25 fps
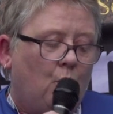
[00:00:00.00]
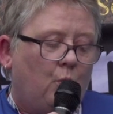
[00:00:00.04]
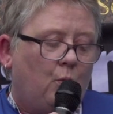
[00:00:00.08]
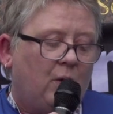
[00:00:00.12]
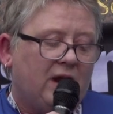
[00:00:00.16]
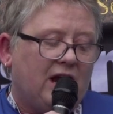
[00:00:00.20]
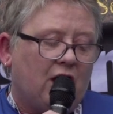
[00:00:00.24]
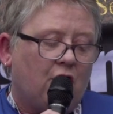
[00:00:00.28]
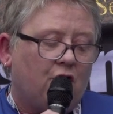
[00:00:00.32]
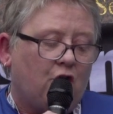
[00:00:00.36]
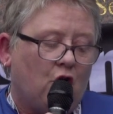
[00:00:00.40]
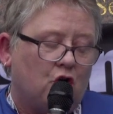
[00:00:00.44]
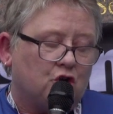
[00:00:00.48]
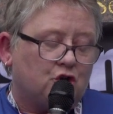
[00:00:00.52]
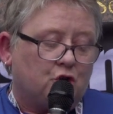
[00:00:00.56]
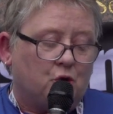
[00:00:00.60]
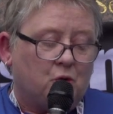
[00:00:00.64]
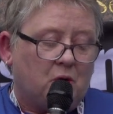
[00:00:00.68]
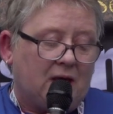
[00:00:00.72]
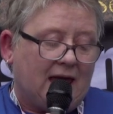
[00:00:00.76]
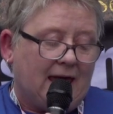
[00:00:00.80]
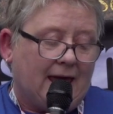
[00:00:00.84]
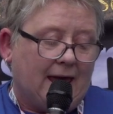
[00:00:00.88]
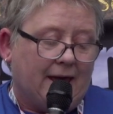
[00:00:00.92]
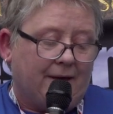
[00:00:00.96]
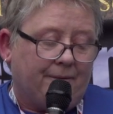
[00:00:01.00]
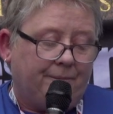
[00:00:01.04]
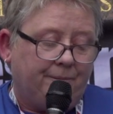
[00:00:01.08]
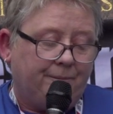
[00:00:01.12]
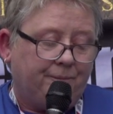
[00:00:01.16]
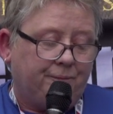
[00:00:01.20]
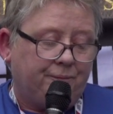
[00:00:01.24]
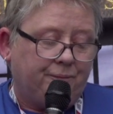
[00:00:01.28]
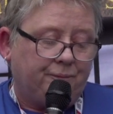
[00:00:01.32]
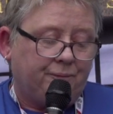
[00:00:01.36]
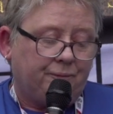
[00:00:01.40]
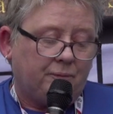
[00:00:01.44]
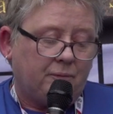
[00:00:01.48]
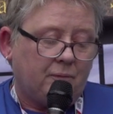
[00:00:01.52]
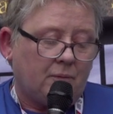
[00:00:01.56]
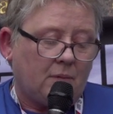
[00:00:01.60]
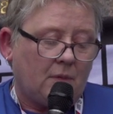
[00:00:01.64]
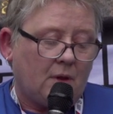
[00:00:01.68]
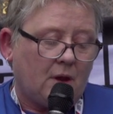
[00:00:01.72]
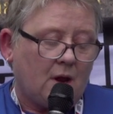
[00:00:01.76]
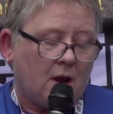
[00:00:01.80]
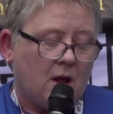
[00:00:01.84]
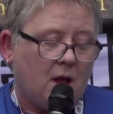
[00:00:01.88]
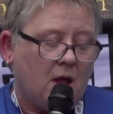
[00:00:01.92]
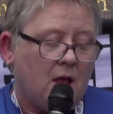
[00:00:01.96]
We are not okay.
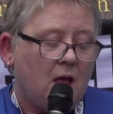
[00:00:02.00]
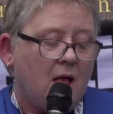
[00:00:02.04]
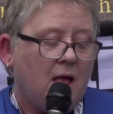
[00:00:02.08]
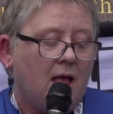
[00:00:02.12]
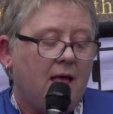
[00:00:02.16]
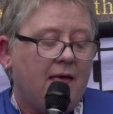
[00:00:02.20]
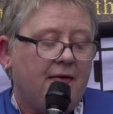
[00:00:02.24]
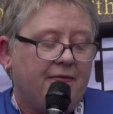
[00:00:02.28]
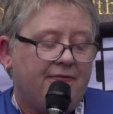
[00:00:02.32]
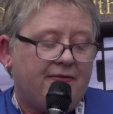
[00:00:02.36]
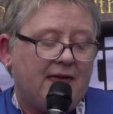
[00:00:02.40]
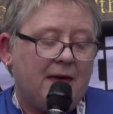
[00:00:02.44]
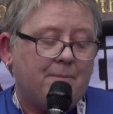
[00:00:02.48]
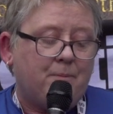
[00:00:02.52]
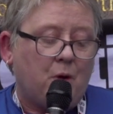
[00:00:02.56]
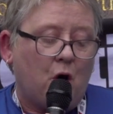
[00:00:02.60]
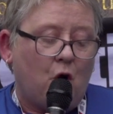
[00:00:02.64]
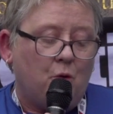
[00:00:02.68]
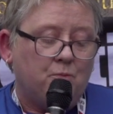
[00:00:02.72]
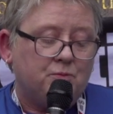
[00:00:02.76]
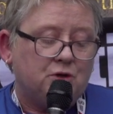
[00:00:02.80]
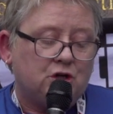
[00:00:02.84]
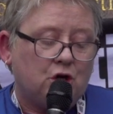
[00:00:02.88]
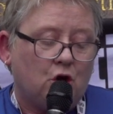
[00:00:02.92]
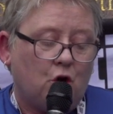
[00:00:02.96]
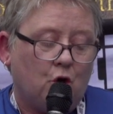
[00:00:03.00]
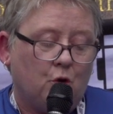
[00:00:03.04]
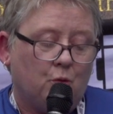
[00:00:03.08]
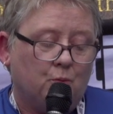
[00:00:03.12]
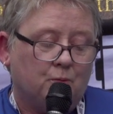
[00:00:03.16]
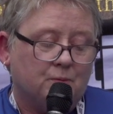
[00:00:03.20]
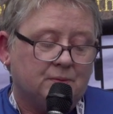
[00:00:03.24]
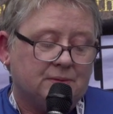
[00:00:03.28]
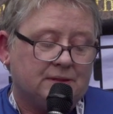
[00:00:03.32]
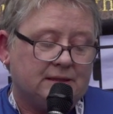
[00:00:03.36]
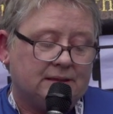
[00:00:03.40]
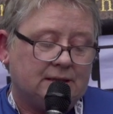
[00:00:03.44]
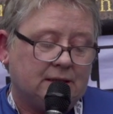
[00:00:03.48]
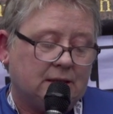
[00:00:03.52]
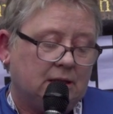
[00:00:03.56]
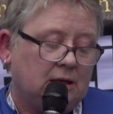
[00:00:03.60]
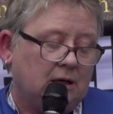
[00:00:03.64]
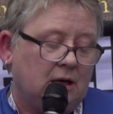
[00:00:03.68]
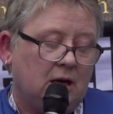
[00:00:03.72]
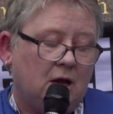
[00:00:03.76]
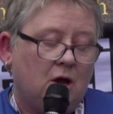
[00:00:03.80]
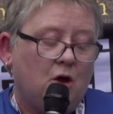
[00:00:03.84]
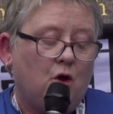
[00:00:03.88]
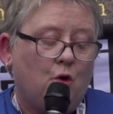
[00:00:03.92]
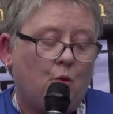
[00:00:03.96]
They bombed homes.
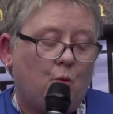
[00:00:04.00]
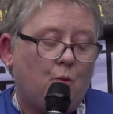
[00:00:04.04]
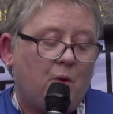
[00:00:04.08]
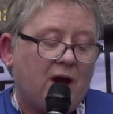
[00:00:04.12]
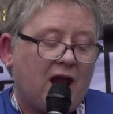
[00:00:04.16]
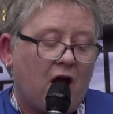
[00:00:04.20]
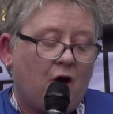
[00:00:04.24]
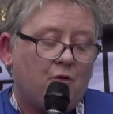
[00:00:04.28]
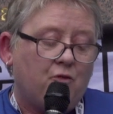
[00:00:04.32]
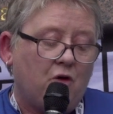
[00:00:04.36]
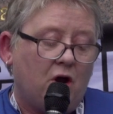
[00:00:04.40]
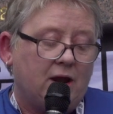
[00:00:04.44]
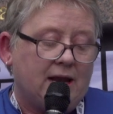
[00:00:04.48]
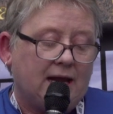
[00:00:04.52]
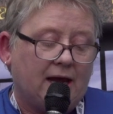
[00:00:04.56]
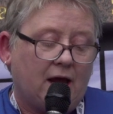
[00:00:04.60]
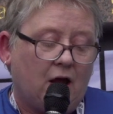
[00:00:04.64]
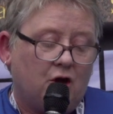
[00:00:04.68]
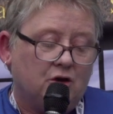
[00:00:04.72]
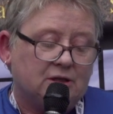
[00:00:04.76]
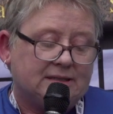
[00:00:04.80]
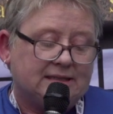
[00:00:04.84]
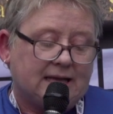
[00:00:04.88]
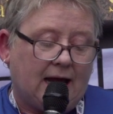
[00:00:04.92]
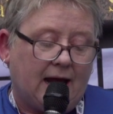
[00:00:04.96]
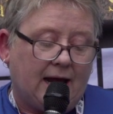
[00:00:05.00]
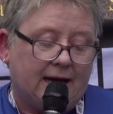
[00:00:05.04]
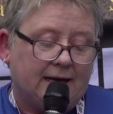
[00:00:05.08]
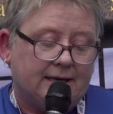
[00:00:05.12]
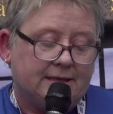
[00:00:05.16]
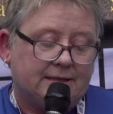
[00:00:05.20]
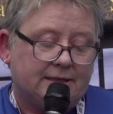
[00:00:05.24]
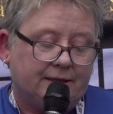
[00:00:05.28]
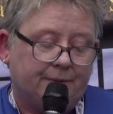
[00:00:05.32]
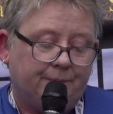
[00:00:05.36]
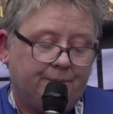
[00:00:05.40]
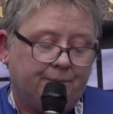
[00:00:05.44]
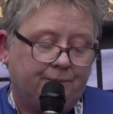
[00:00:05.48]
We are running outside.